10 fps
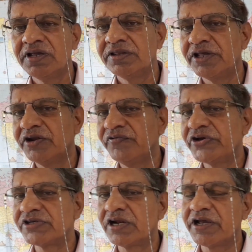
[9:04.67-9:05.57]
then
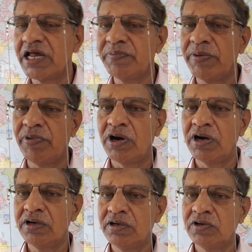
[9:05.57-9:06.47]
vessel can be
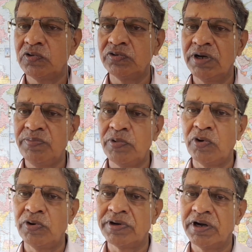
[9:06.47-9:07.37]
brought to the
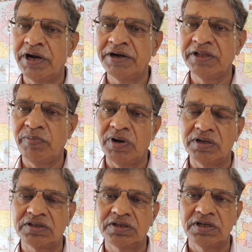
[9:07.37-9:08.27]
port at the
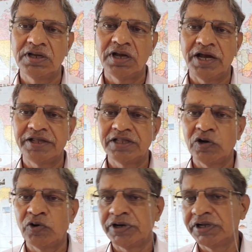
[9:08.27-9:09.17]
berth and the
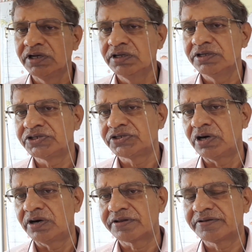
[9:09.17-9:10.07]
loading
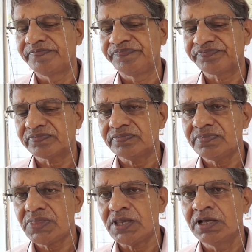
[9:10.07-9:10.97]
starts.
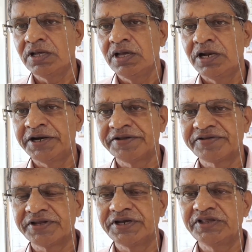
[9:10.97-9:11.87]
Let us
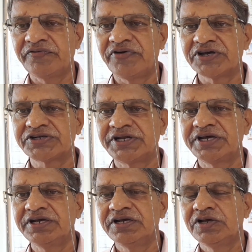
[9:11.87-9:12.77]
say the first
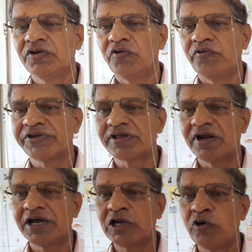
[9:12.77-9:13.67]
day vessel
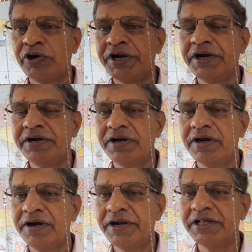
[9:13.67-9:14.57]
has loaded
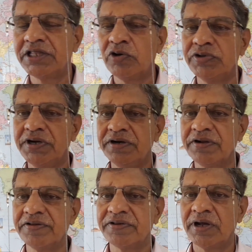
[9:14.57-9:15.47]
10,000
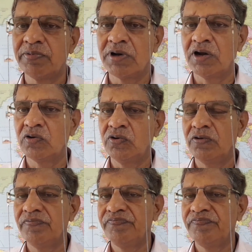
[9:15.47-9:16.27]
tons of cargo.